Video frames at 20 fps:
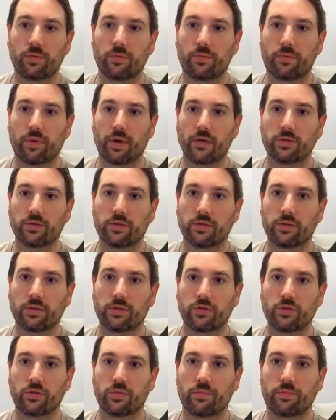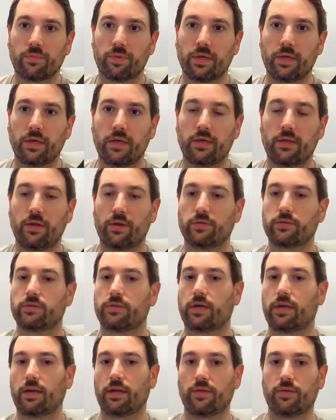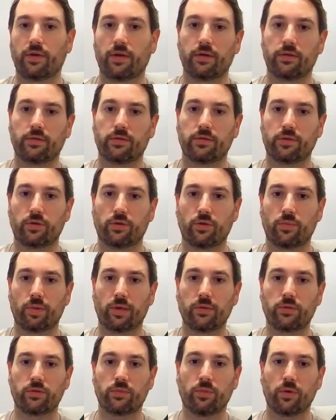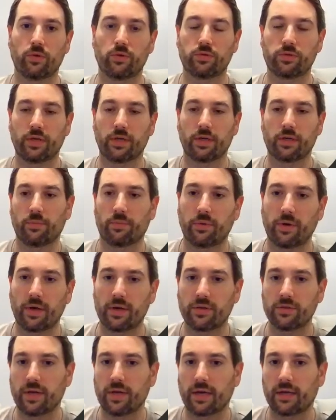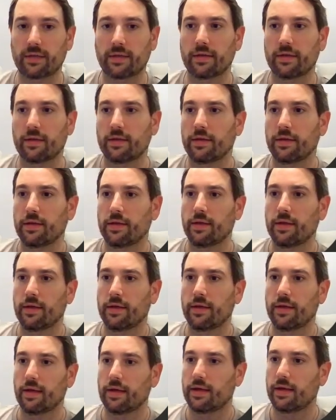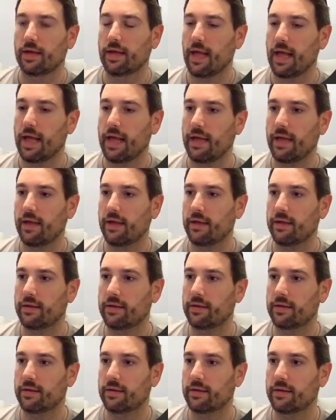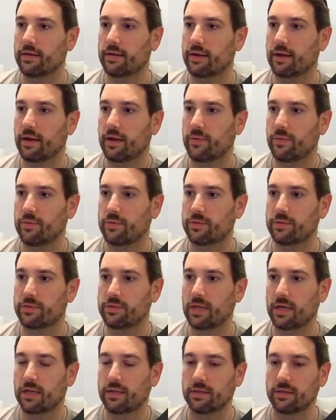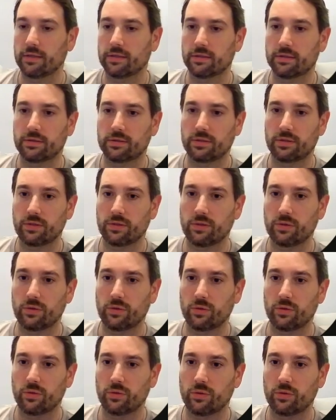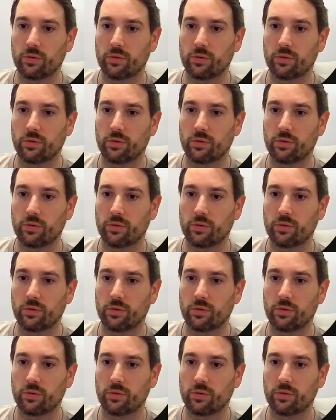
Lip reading: Projects would be, that's not on there. So it's a more channel project. And I will tell it to